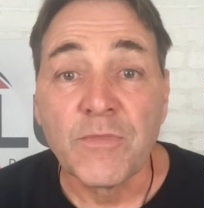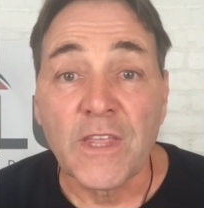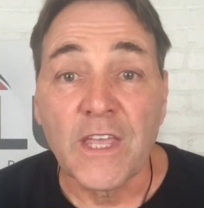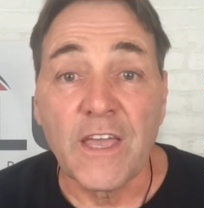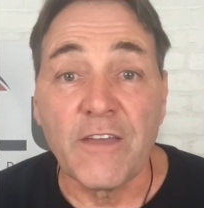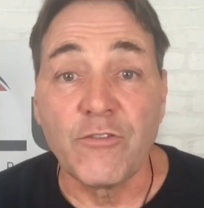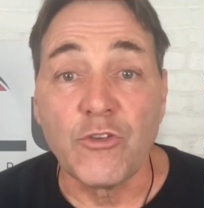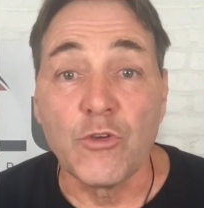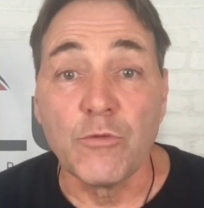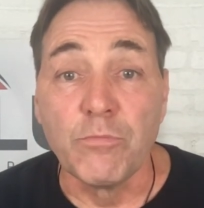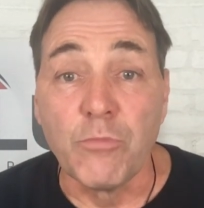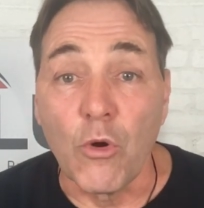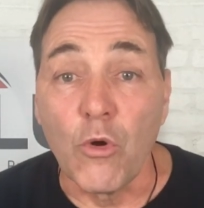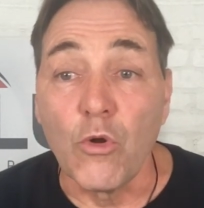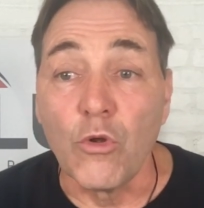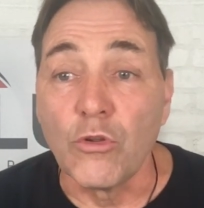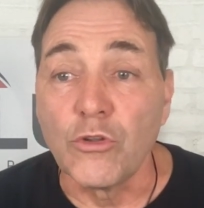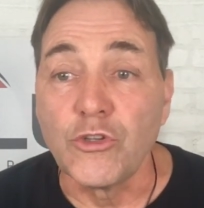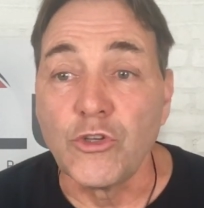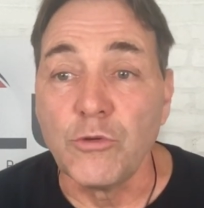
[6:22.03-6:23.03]
if you
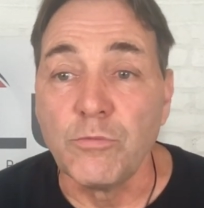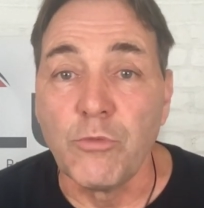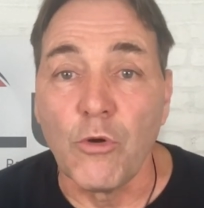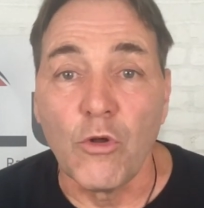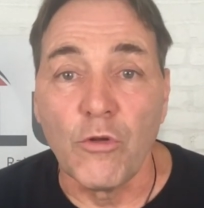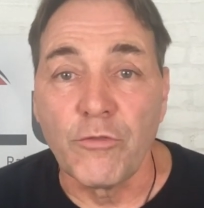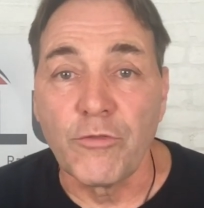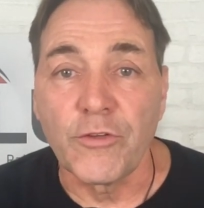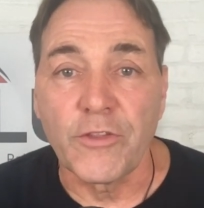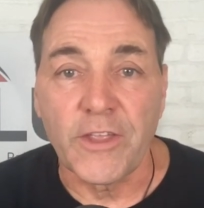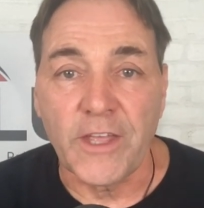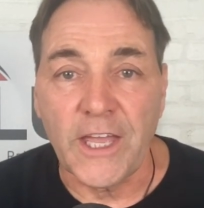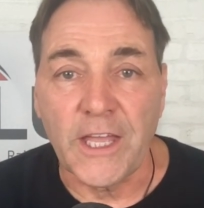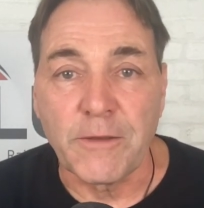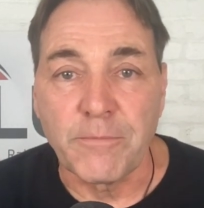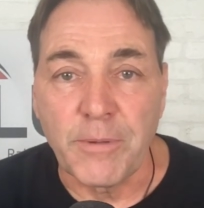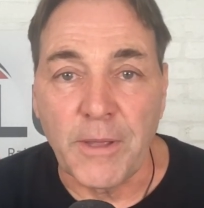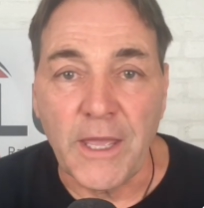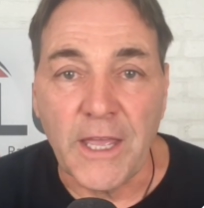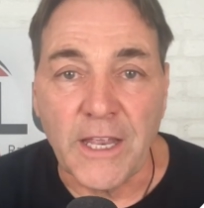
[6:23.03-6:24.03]
bowl, you bowl for the
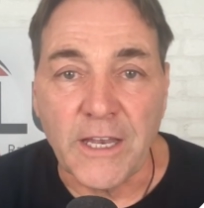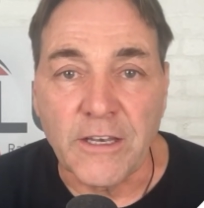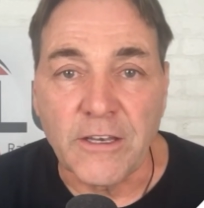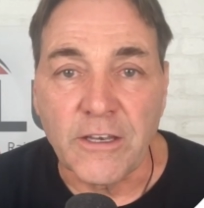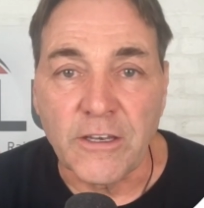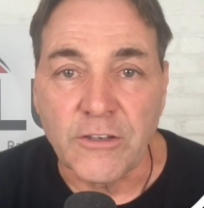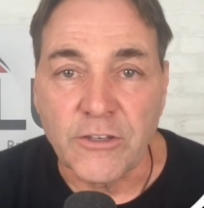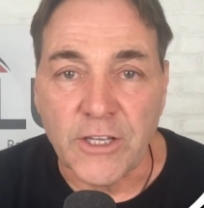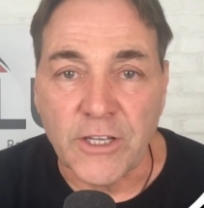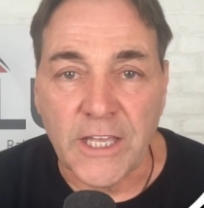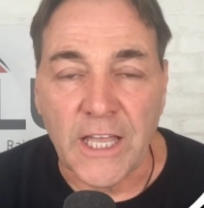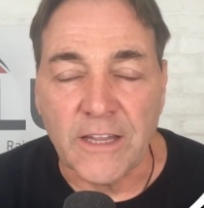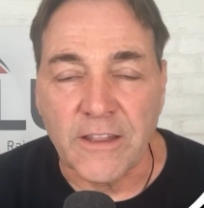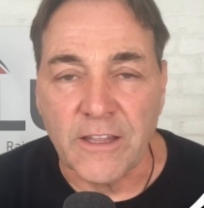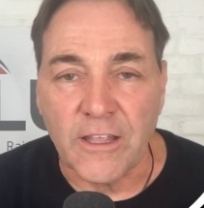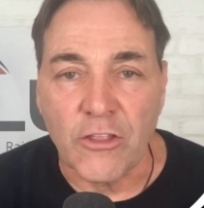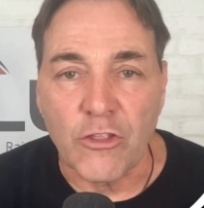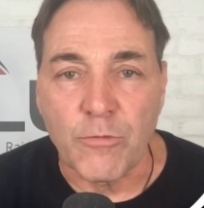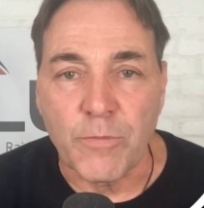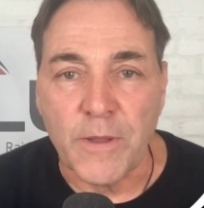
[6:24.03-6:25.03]
head pin to get
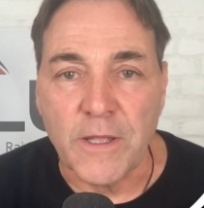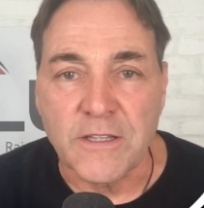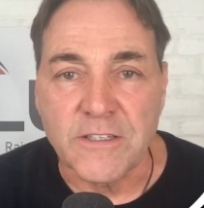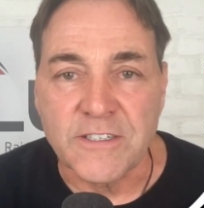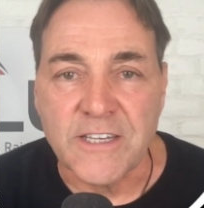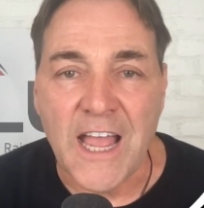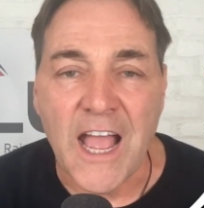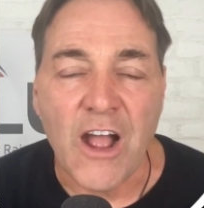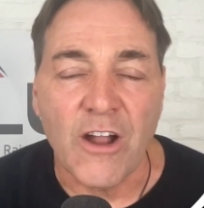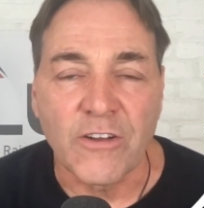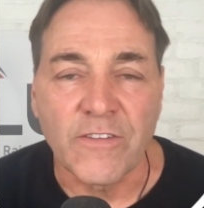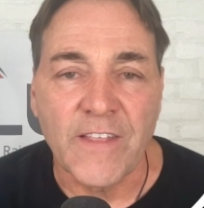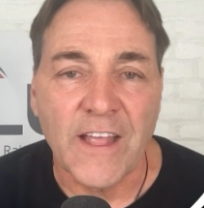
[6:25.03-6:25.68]
the other pins down.